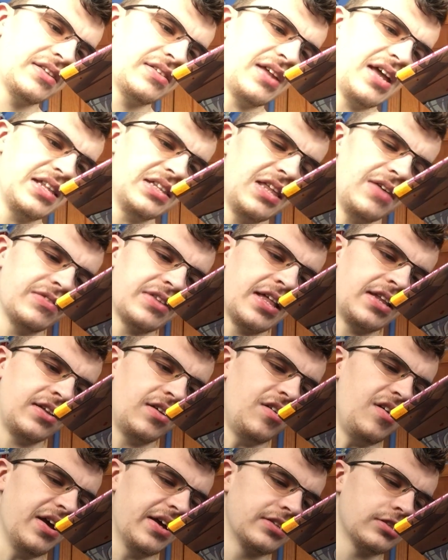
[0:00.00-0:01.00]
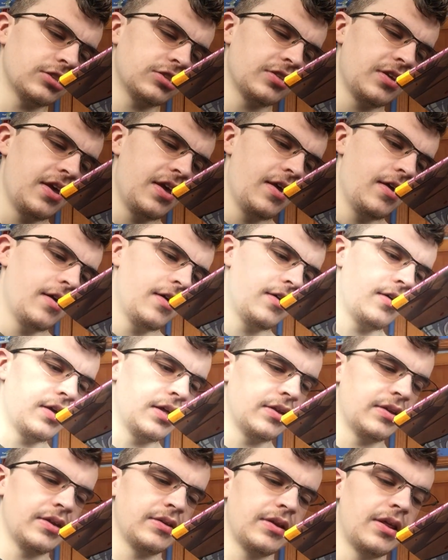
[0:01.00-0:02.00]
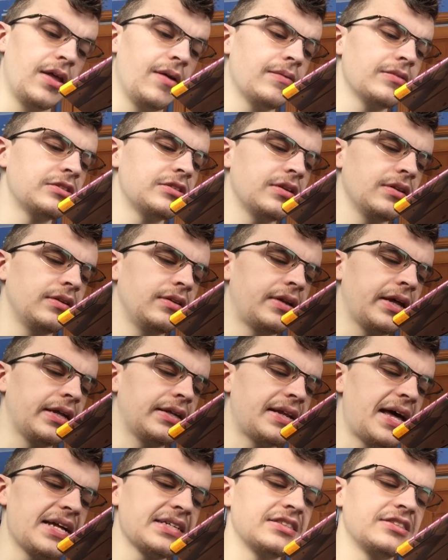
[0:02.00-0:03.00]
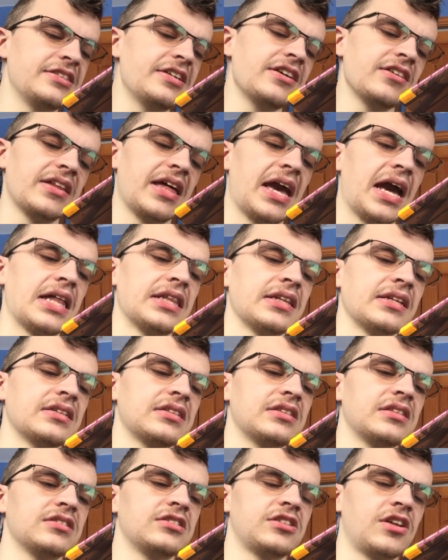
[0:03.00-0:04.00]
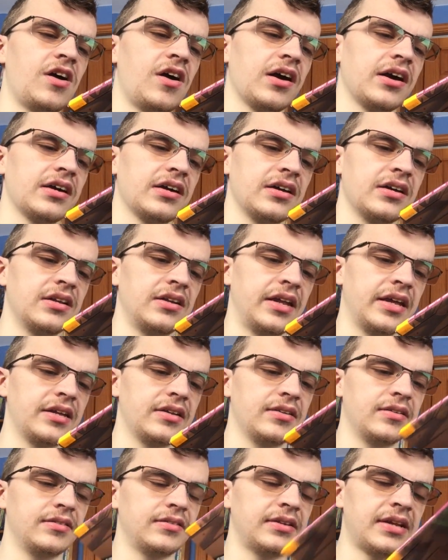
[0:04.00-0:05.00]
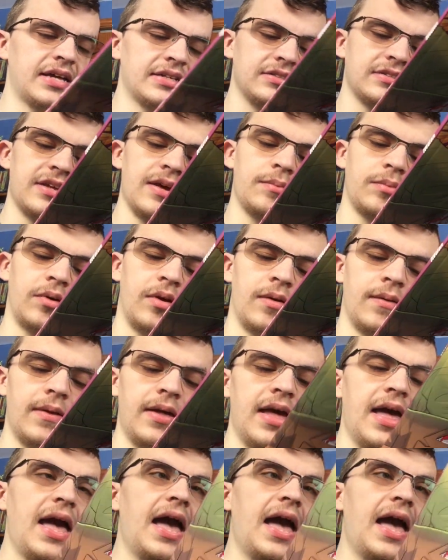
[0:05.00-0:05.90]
They haven't had that for that long. It's, it was like last year they had this in stock, like last April.